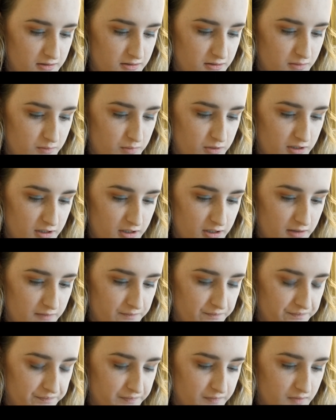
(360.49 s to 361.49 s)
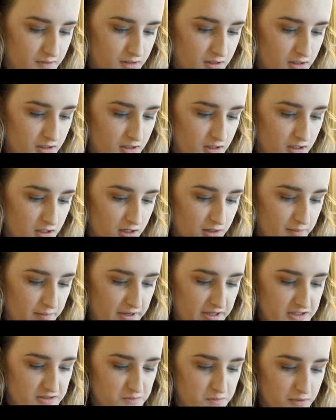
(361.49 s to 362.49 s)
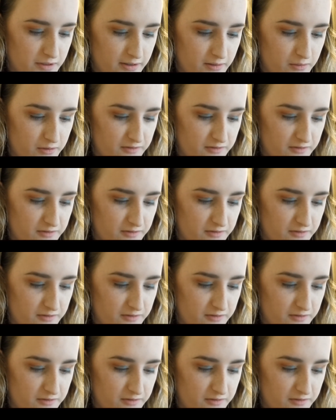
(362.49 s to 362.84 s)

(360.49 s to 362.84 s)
deepen it. I may spray it with